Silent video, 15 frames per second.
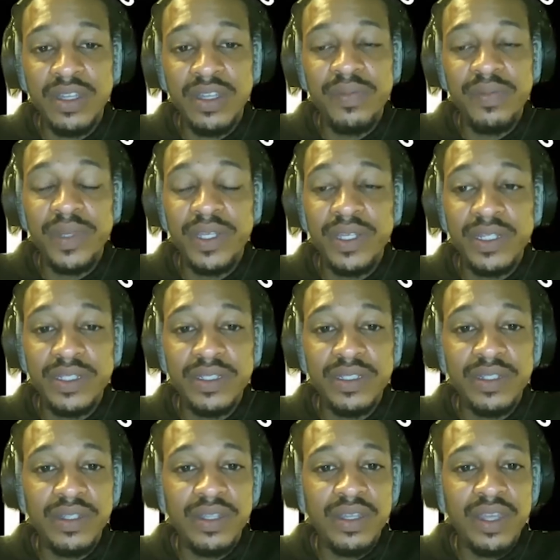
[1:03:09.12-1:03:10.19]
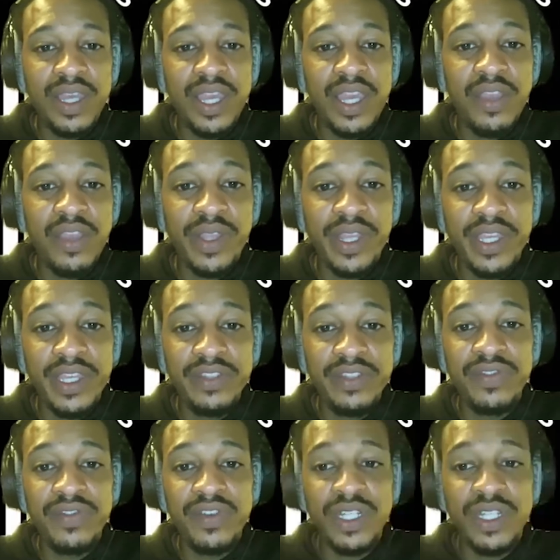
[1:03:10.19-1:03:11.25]
because hearing his
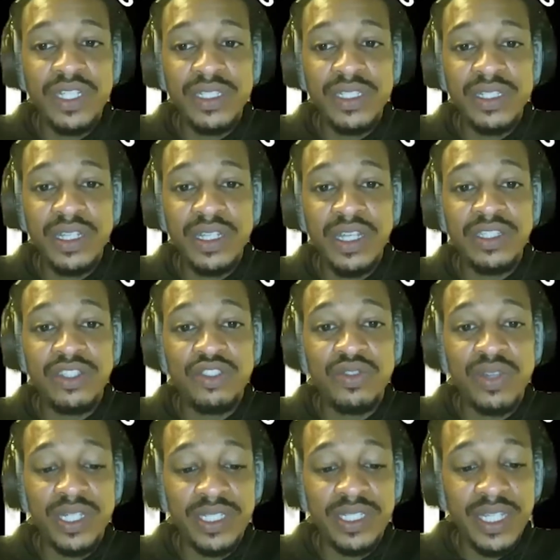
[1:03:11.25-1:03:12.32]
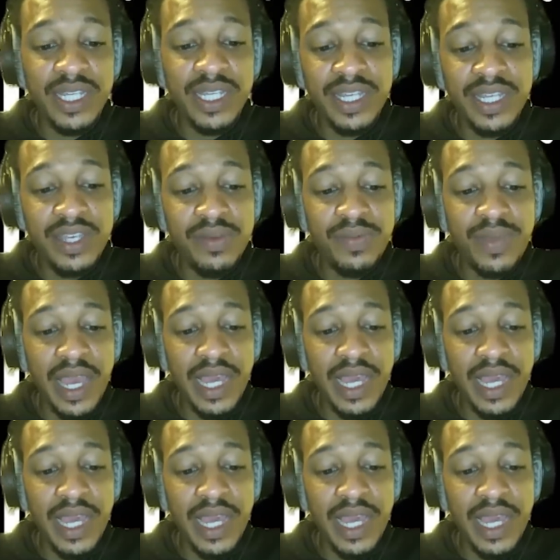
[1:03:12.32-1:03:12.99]
voice and trusting in him,